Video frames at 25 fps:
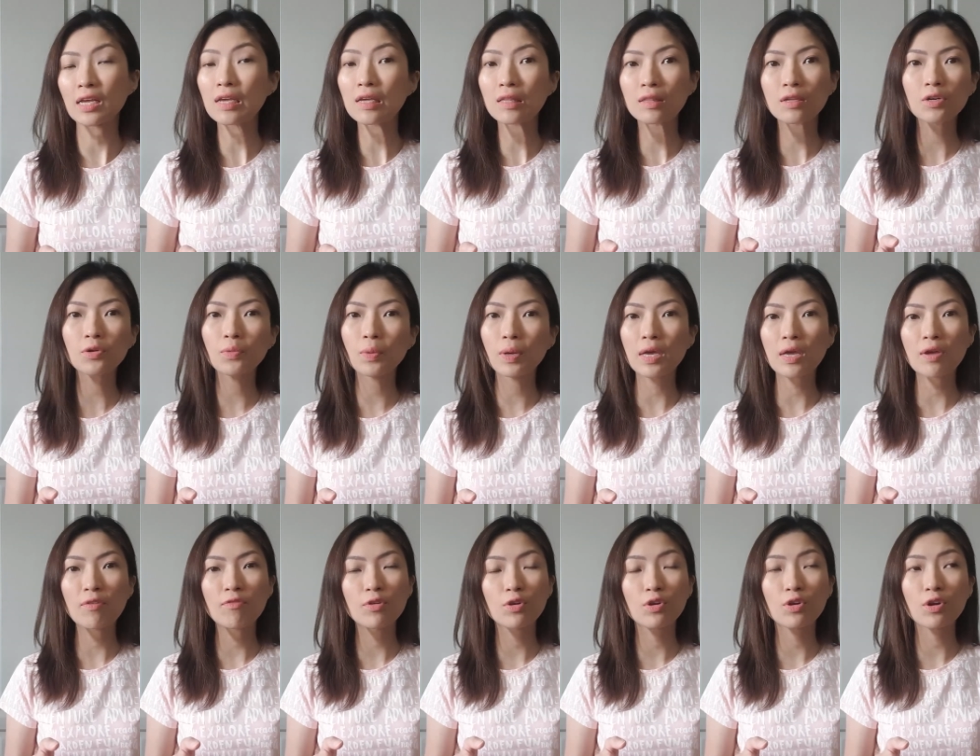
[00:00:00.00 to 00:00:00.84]
Either
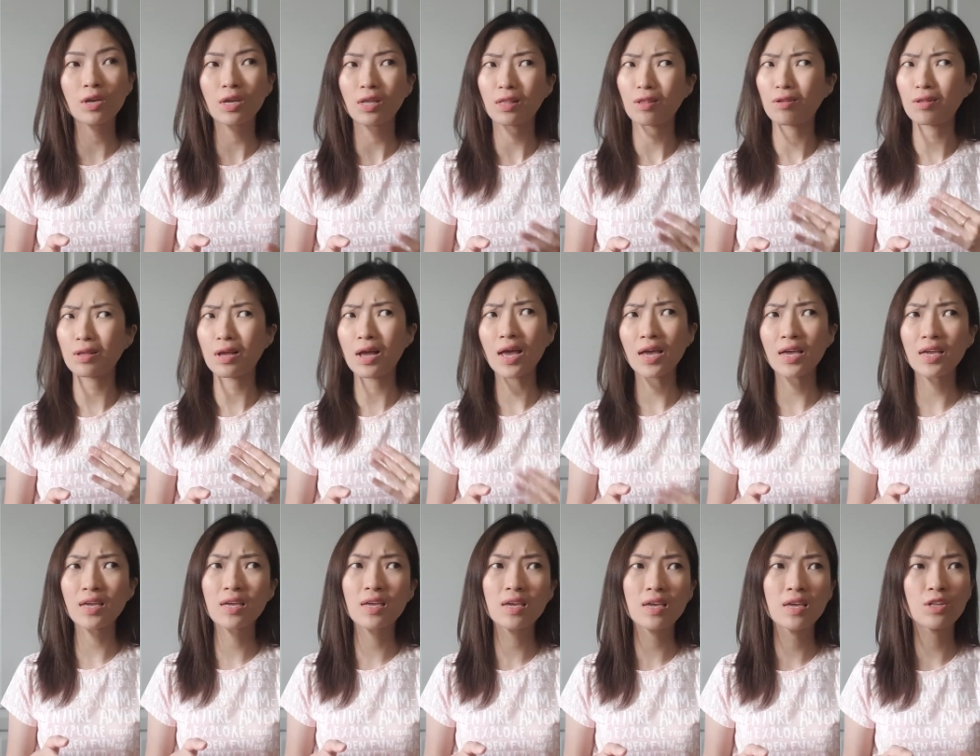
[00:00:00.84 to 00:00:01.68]
way, if you cook it on
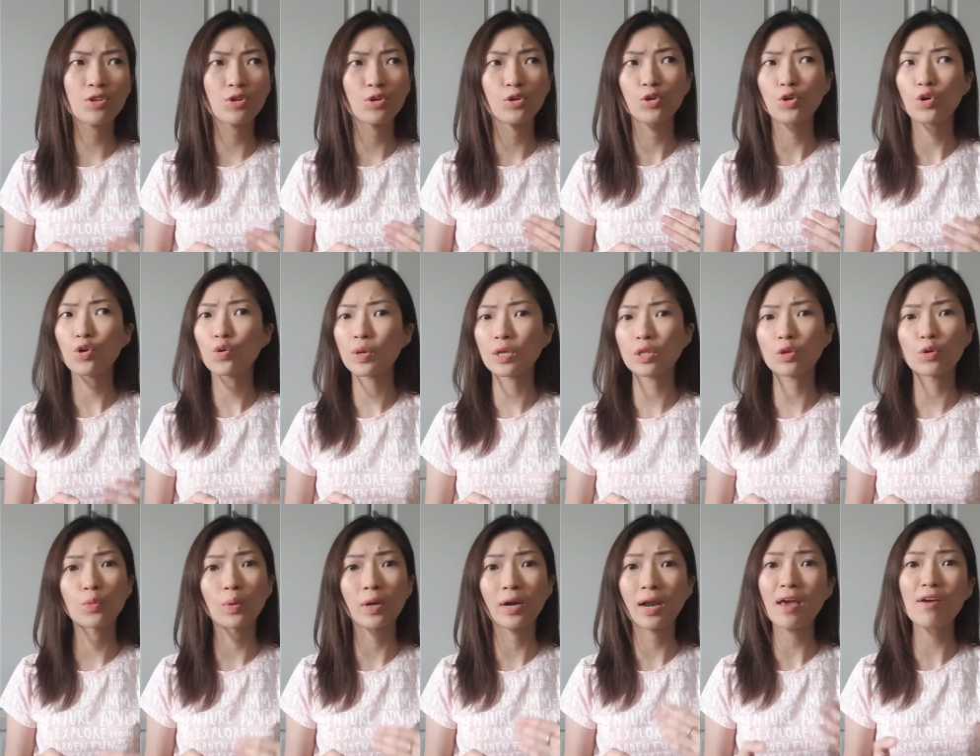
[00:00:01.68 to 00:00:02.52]
high heat or low heat
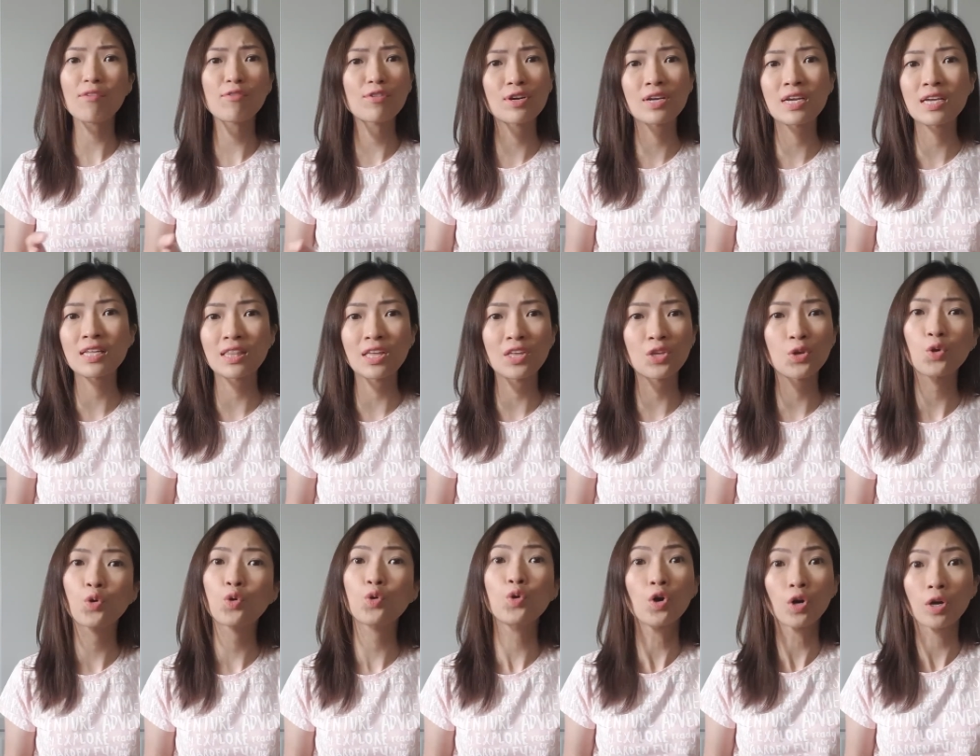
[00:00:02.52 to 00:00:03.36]
or whatever heat that
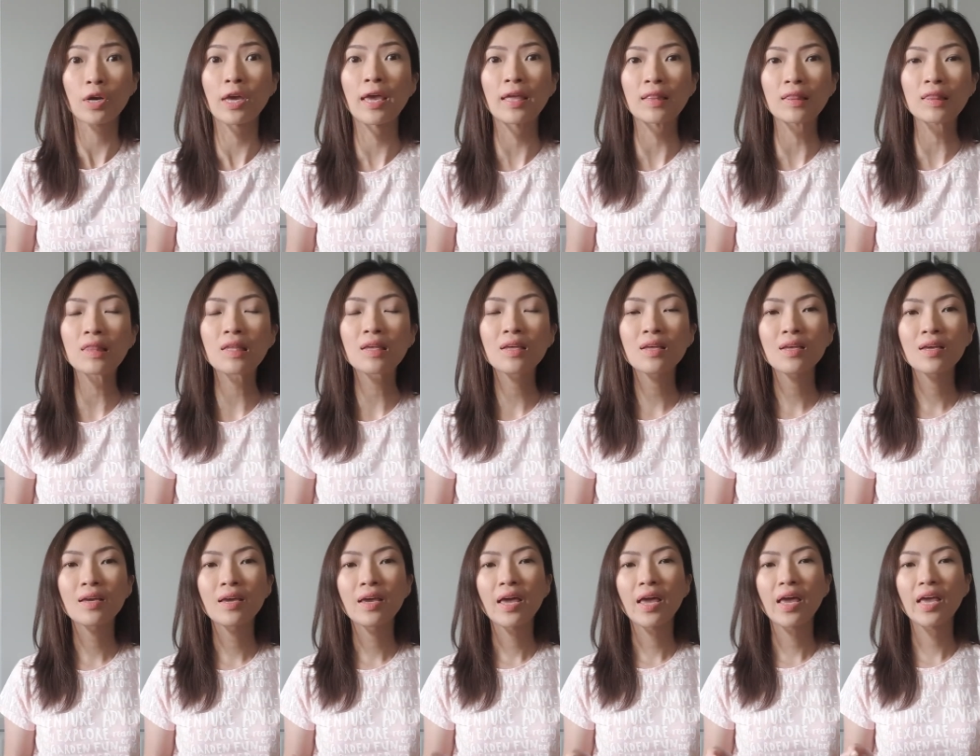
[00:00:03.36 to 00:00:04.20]
you cook it,
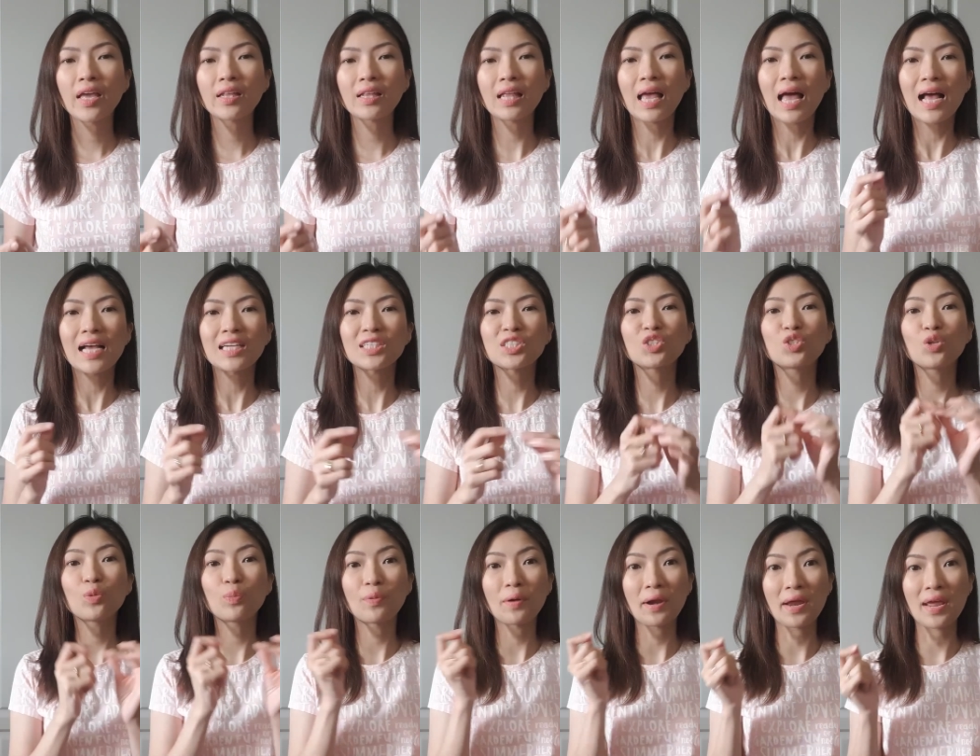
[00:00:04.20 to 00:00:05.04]
it has
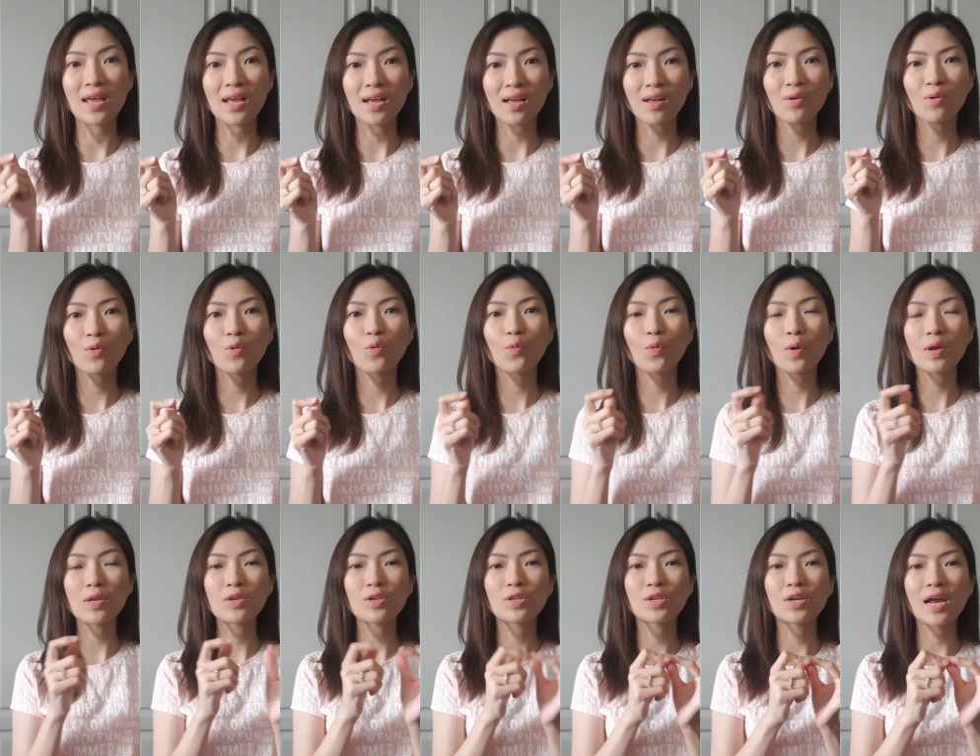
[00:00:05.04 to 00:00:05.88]
to break
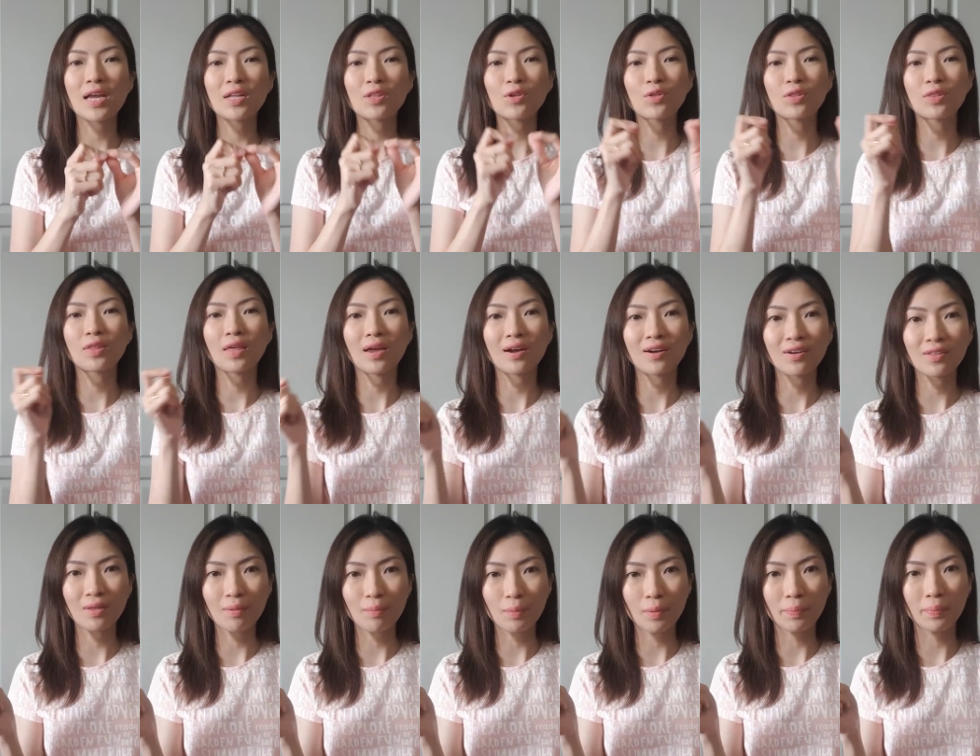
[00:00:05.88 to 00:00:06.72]
when you try to tear
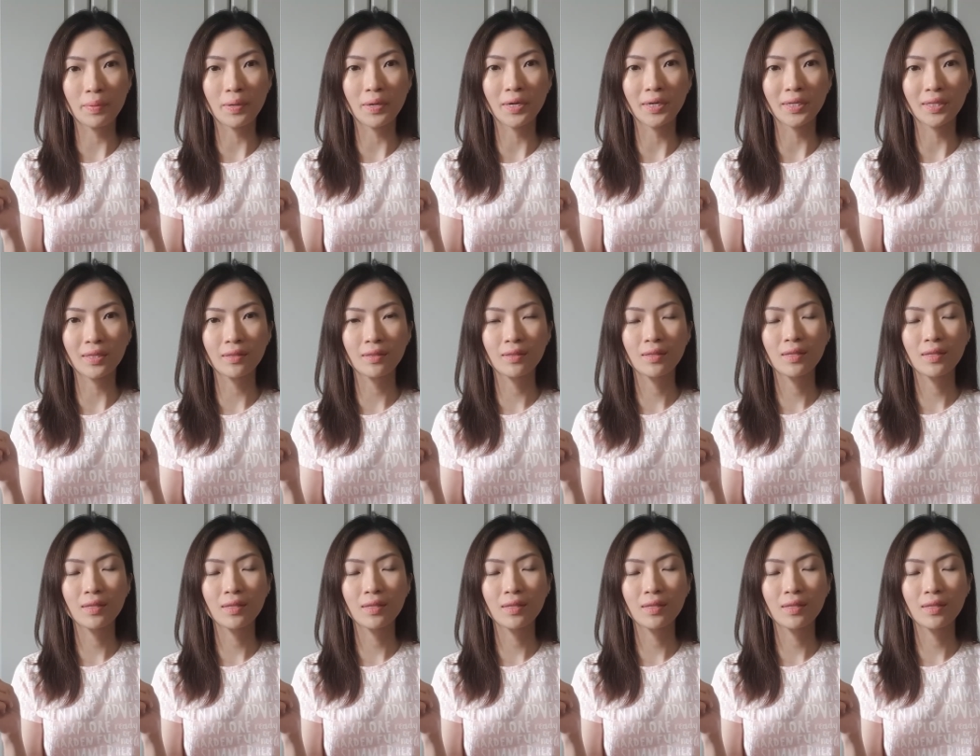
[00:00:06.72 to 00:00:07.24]
them apart.